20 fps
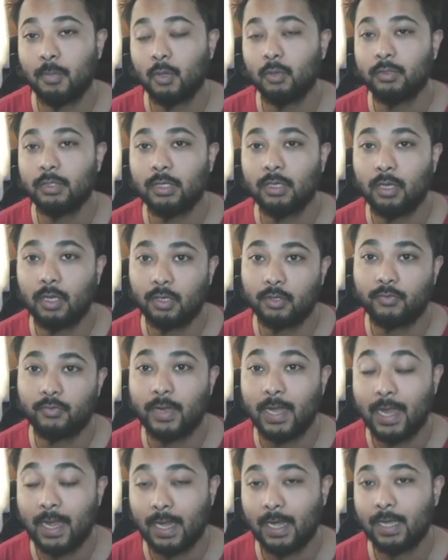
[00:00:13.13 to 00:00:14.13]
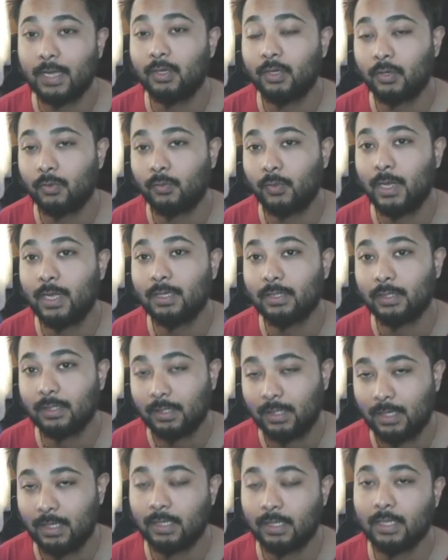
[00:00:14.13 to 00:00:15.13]
both in Ultra and Great
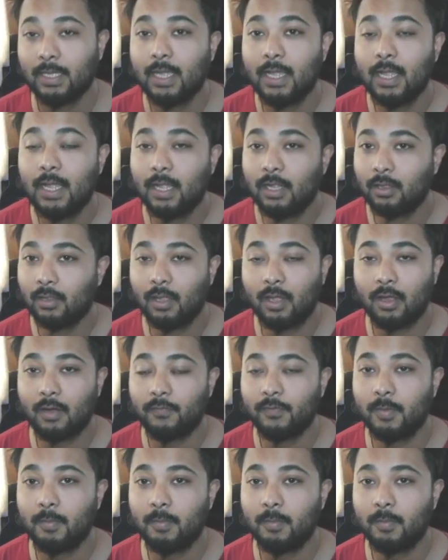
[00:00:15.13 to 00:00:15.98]
League. A lot of